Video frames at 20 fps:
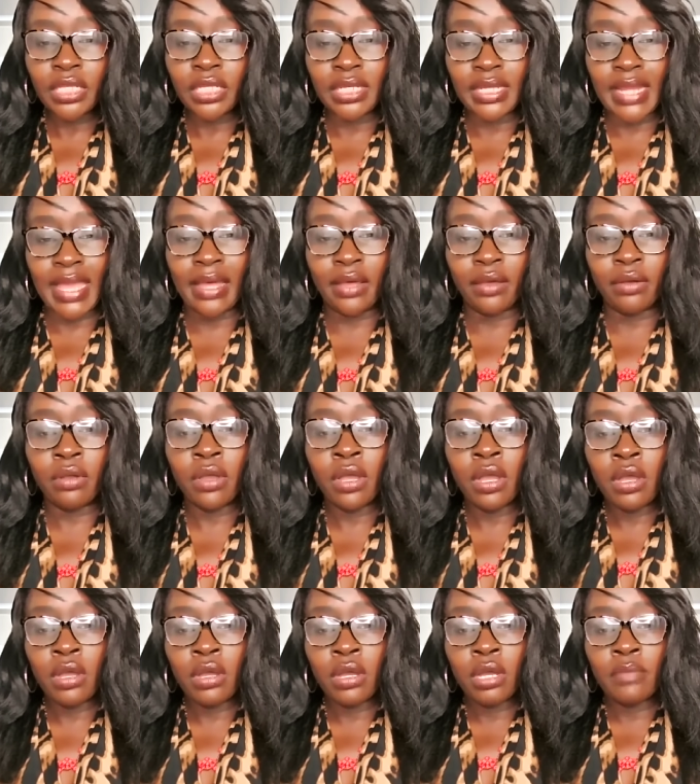Now,
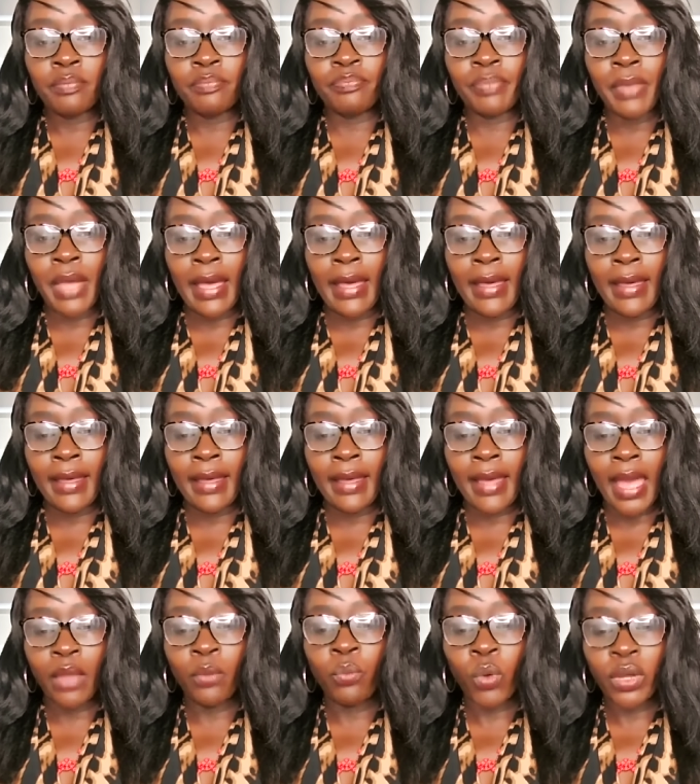
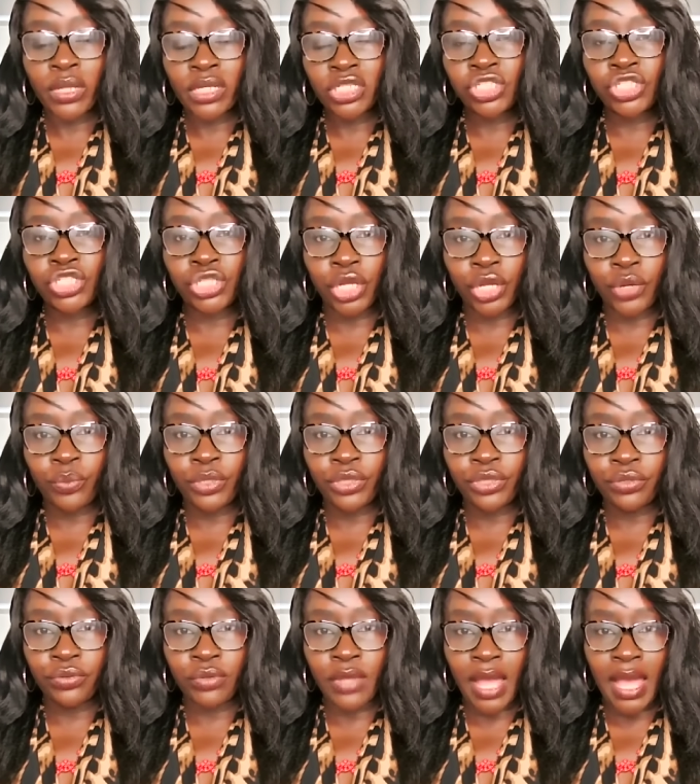I want to share with
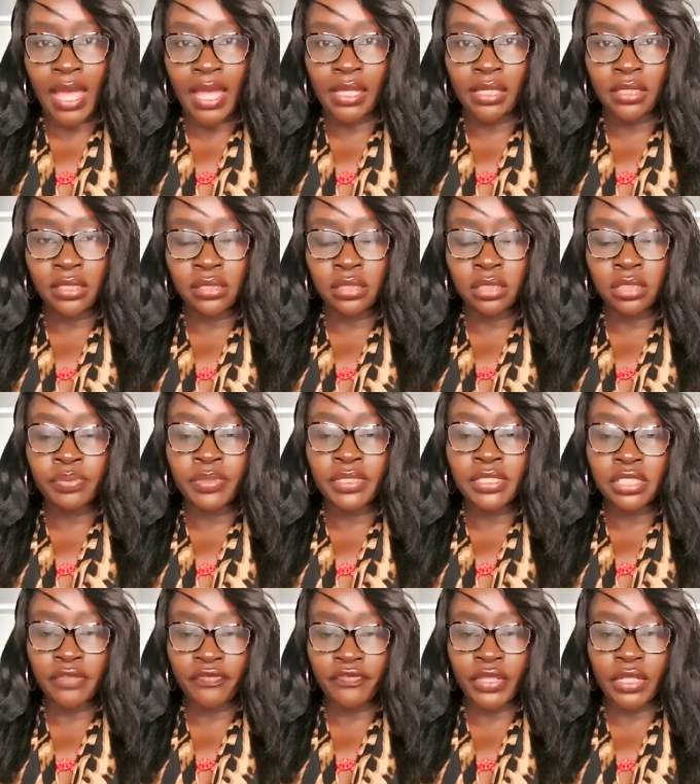you guys,
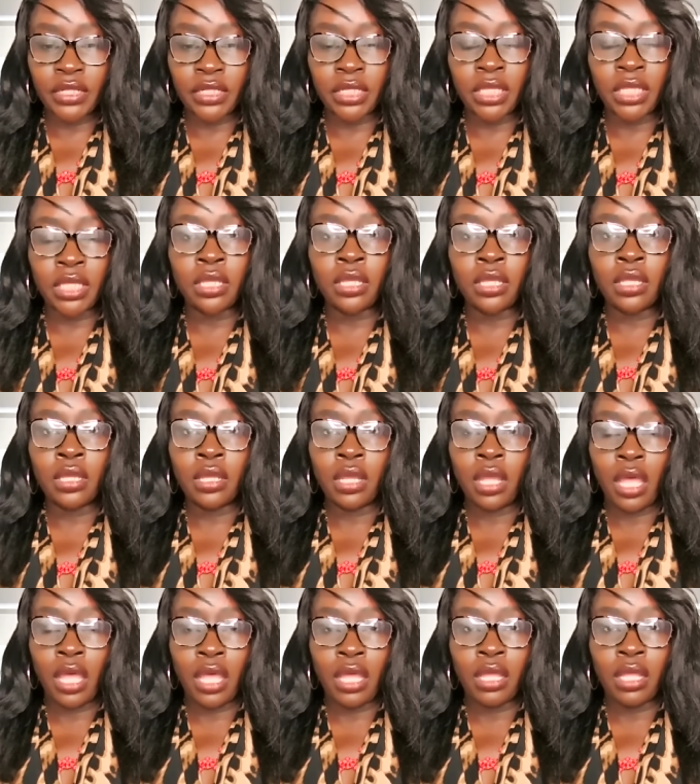specifically
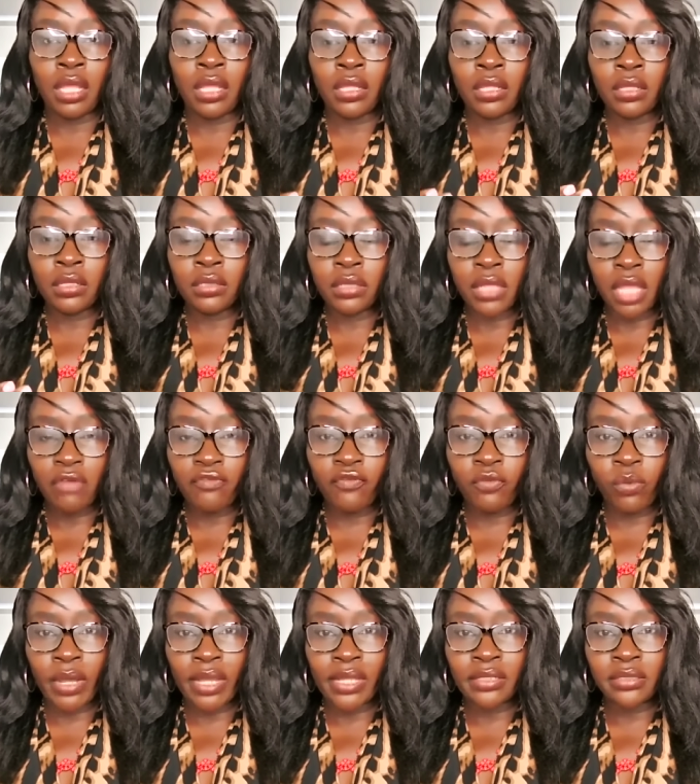loved
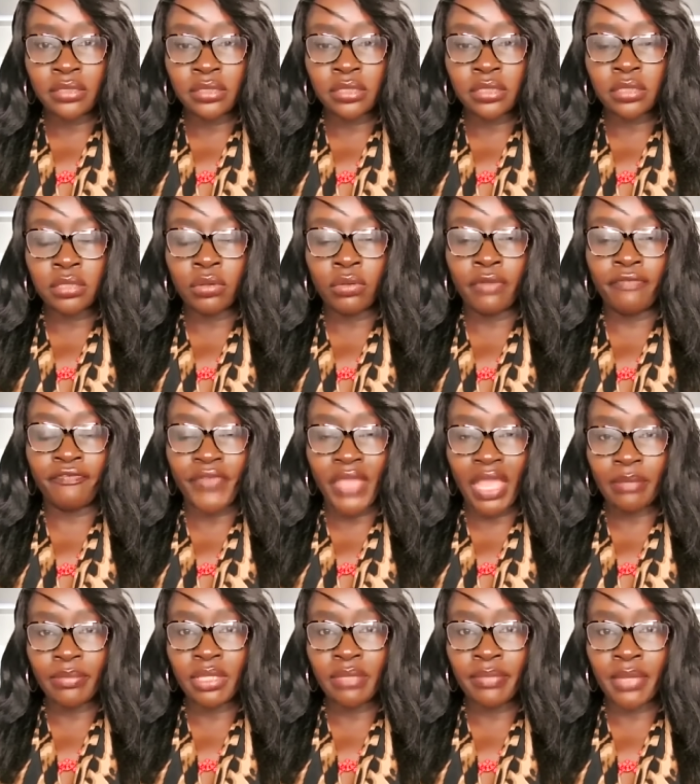ones or
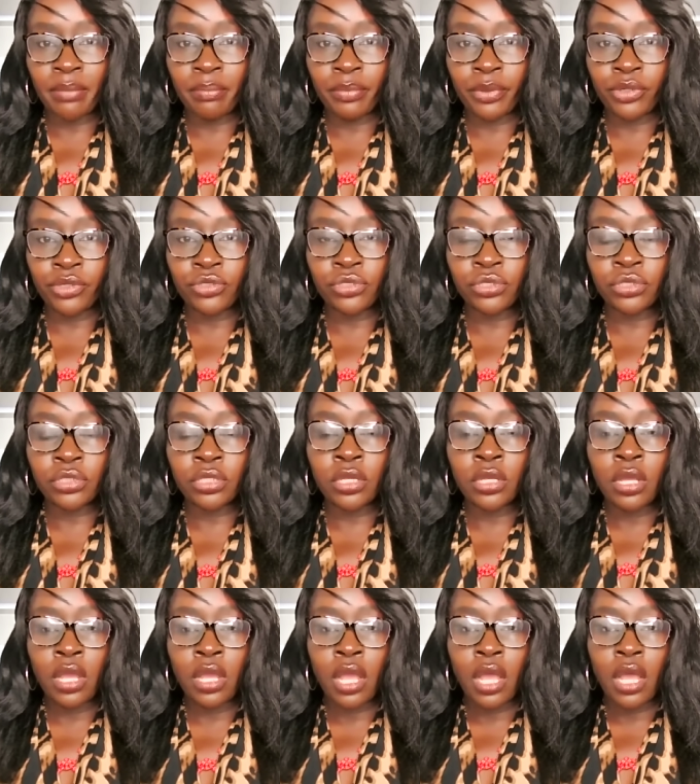family members
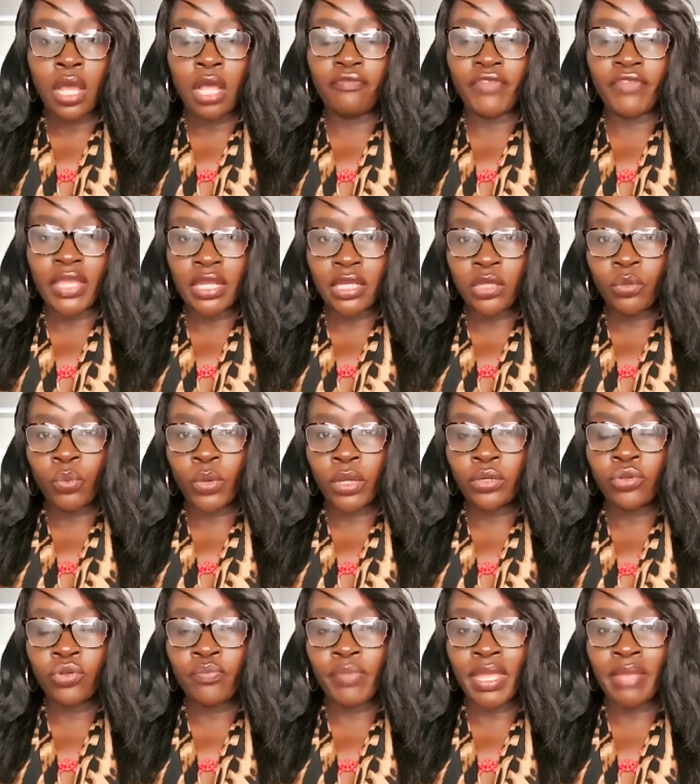of anyone
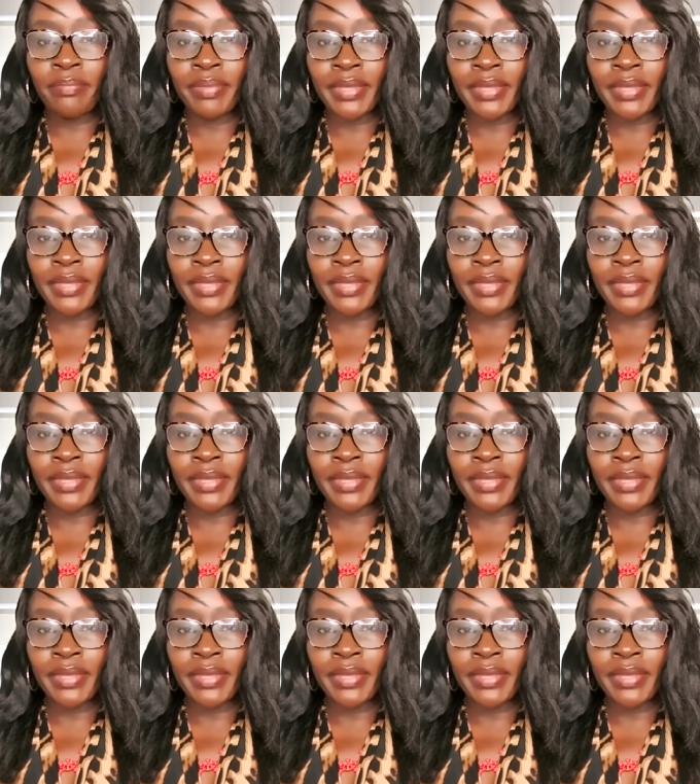who may